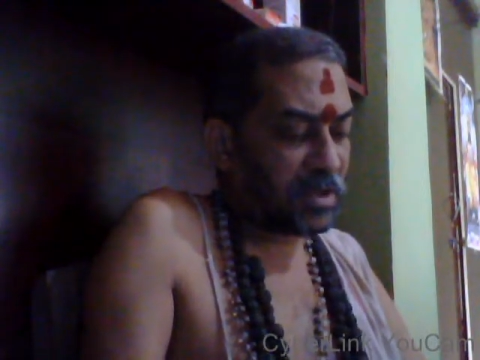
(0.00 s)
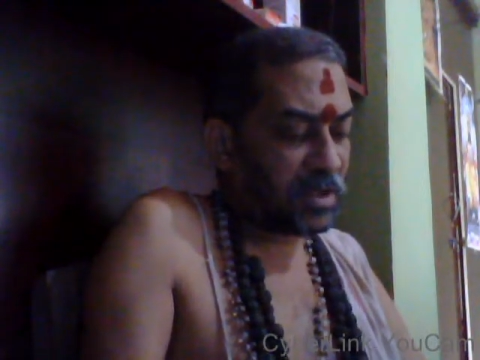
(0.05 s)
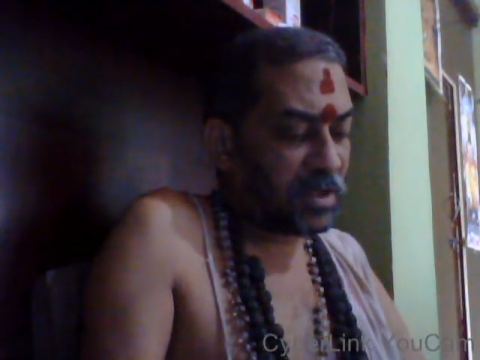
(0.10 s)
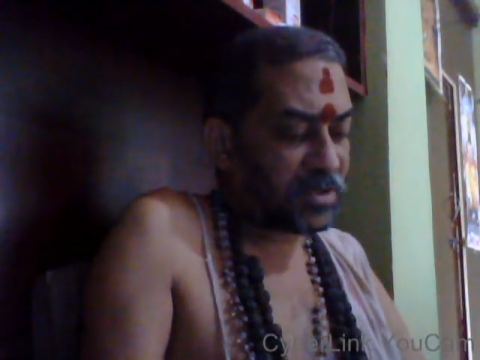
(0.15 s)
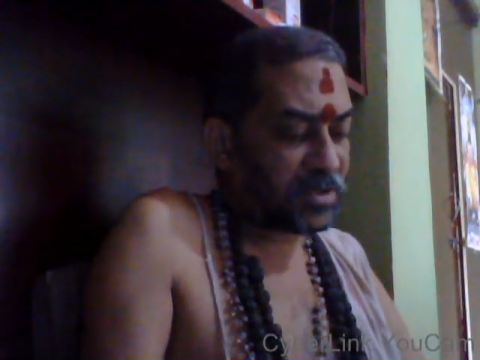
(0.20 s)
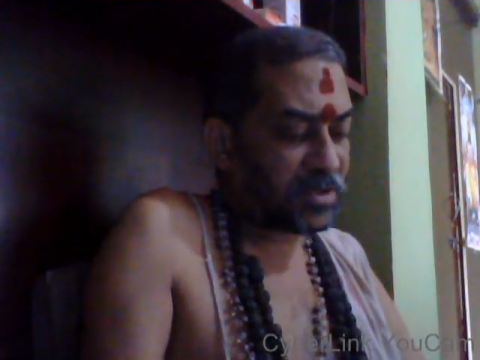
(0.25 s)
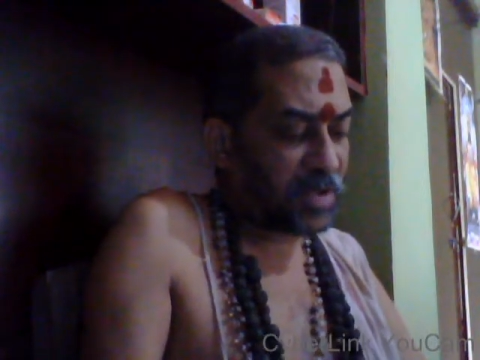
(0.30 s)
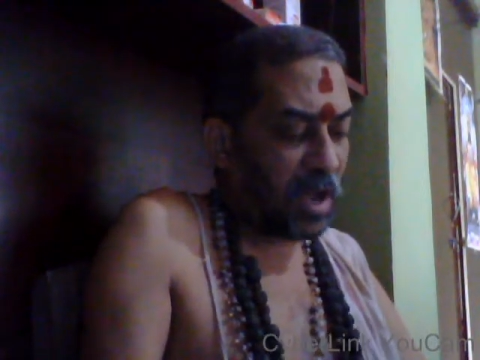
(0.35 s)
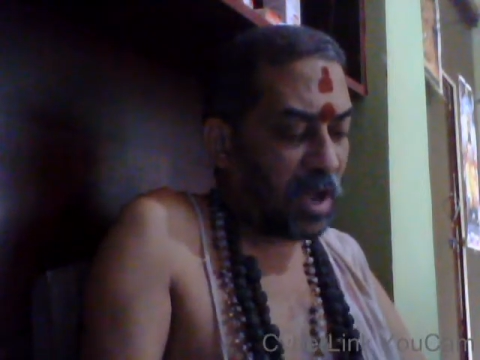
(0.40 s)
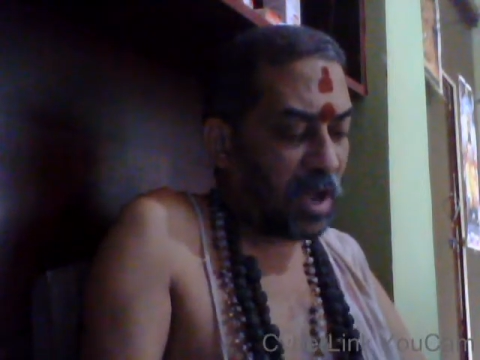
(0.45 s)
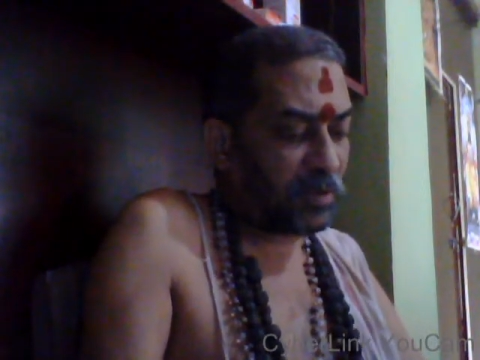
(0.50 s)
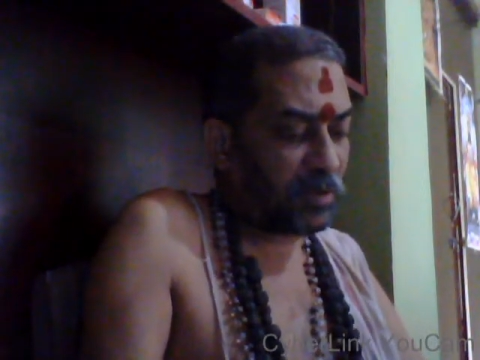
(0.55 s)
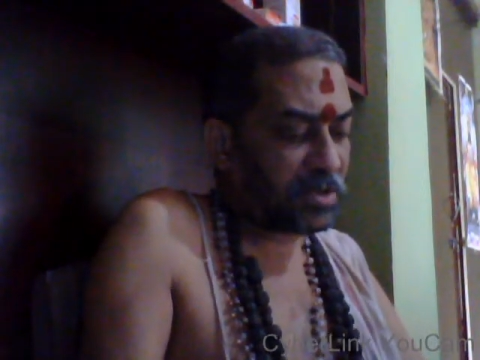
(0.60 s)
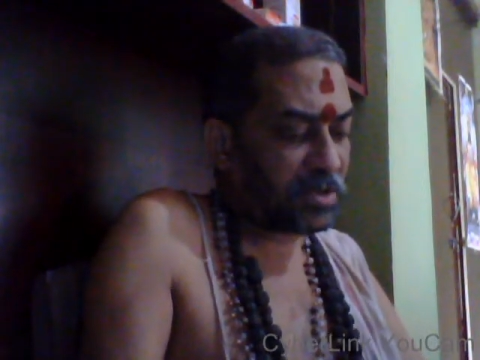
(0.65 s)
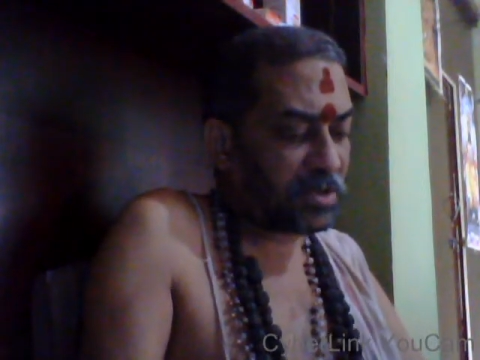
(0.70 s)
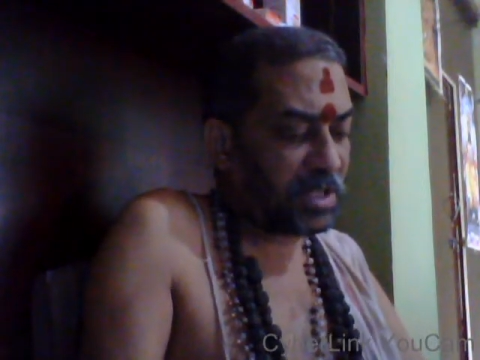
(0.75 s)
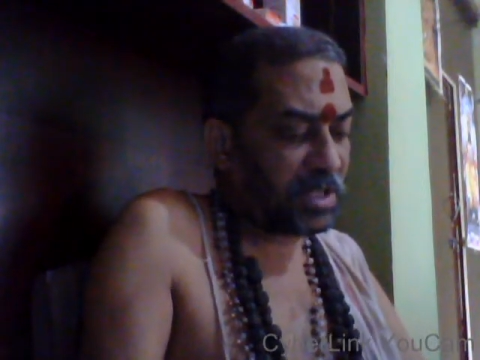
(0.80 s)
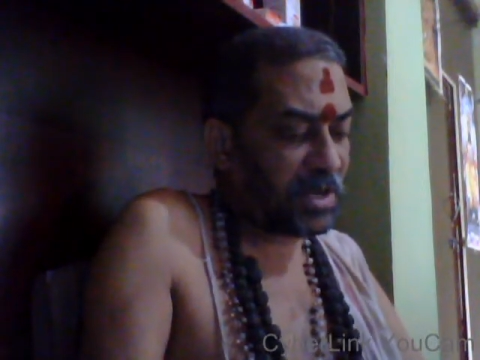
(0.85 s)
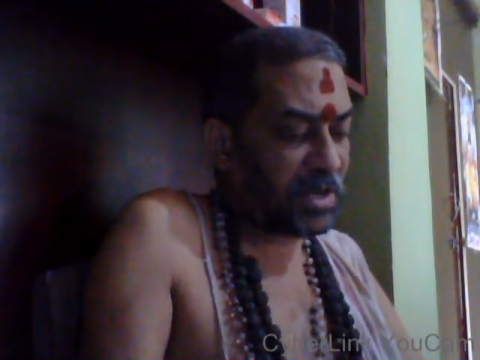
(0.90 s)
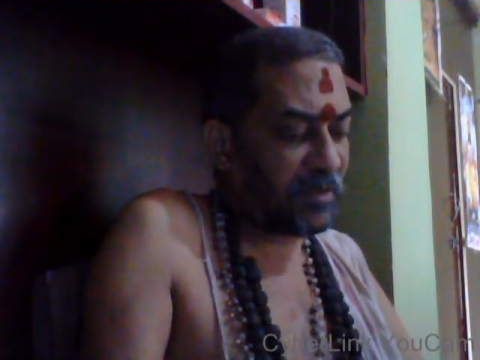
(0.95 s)
solves
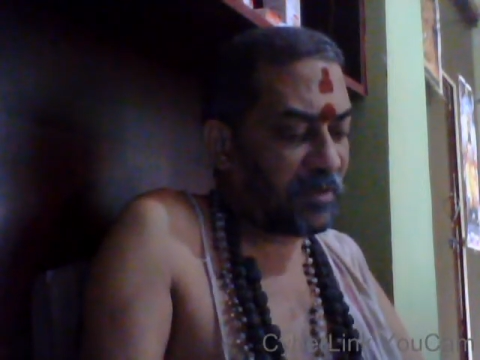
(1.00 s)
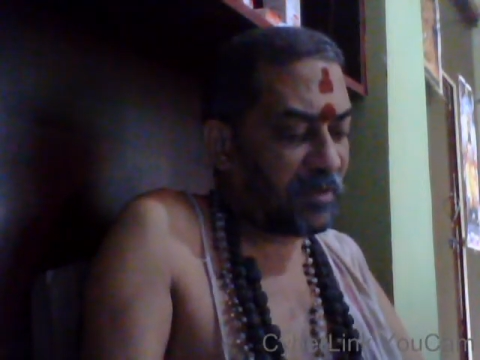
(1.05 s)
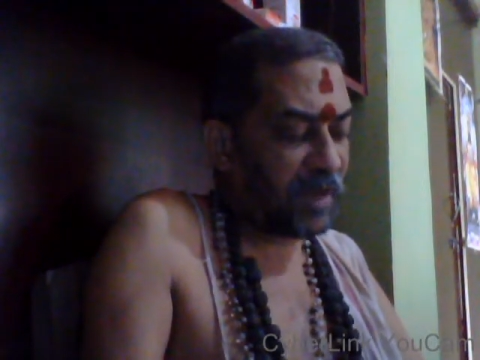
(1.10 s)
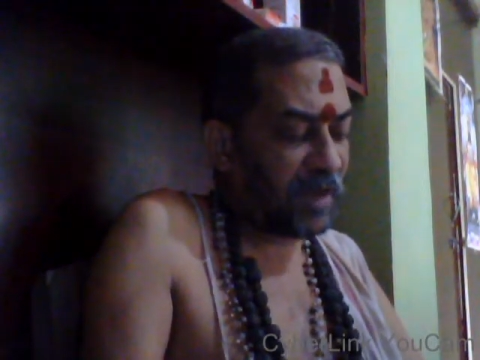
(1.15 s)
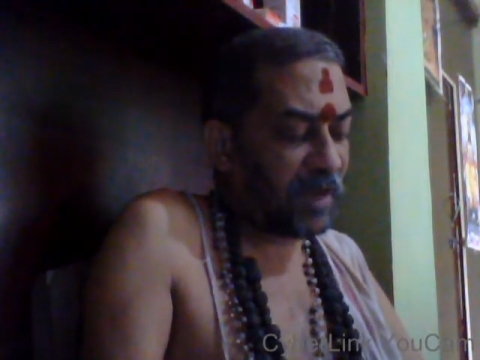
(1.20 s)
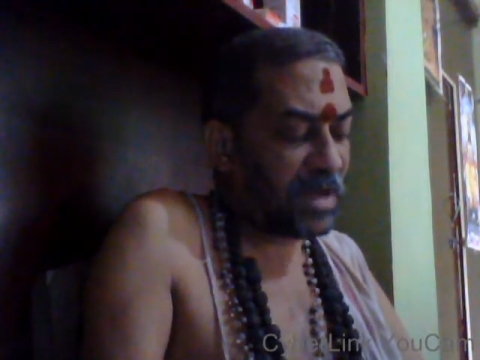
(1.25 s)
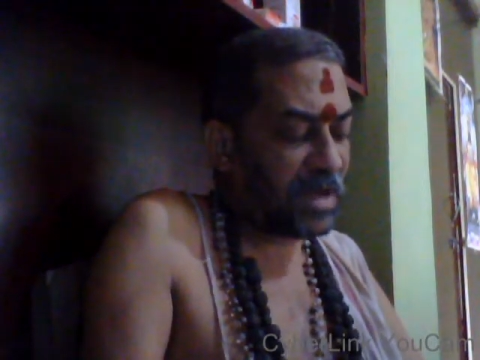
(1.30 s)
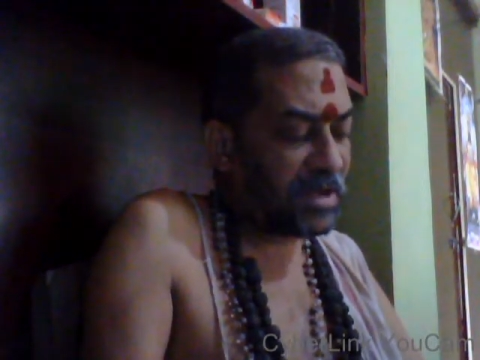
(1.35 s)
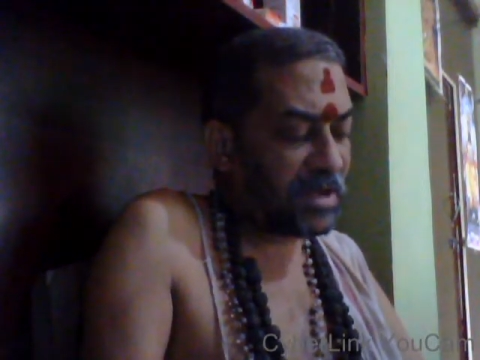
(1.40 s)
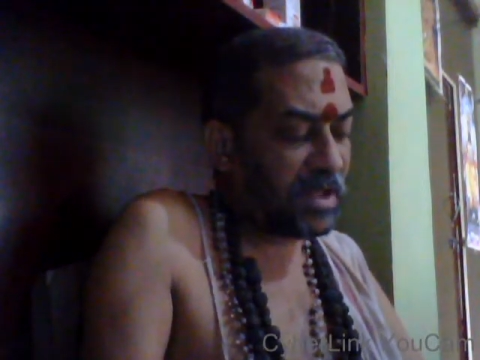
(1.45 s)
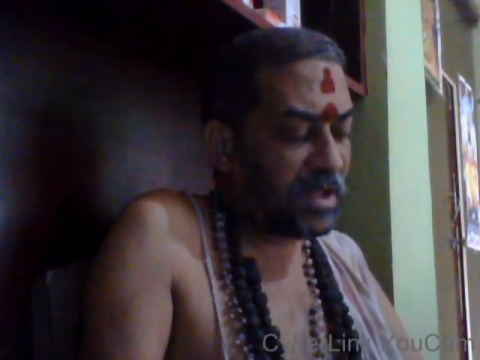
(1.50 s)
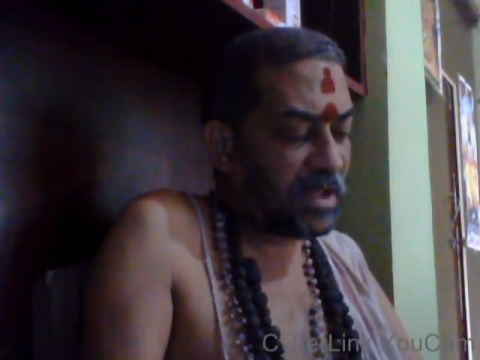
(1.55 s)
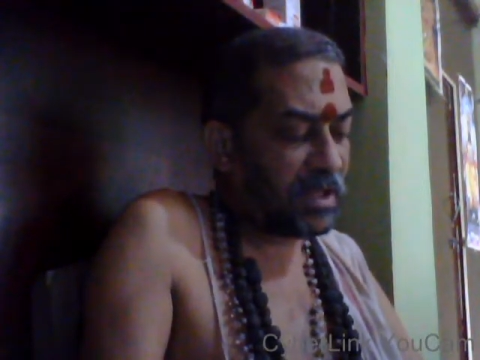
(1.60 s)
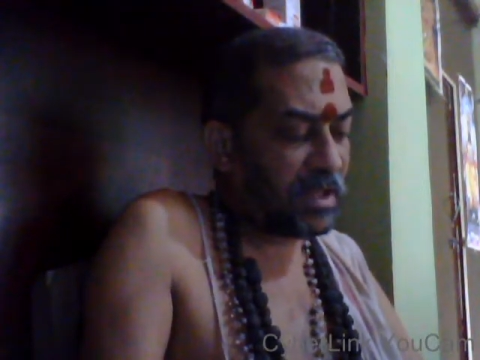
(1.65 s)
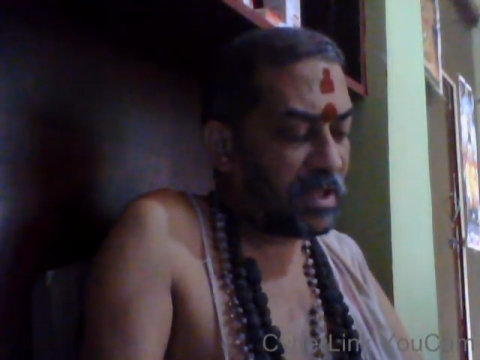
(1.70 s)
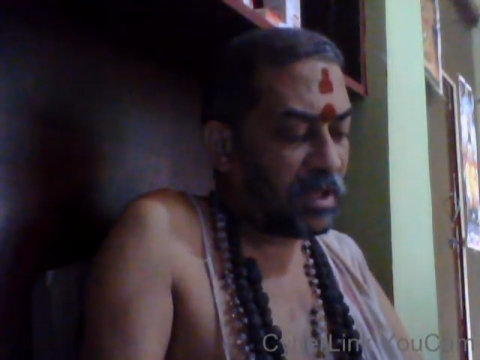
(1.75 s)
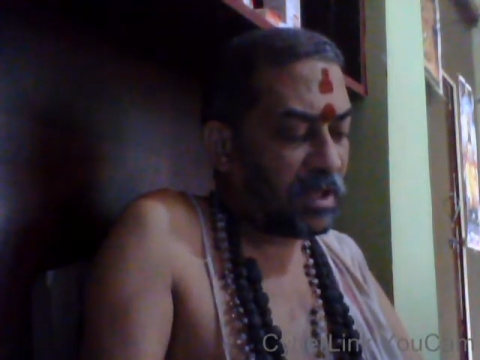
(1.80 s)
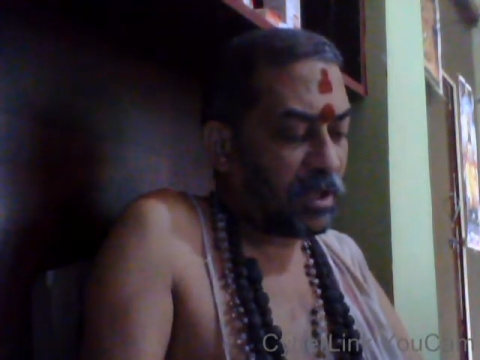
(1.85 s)
the difficulty,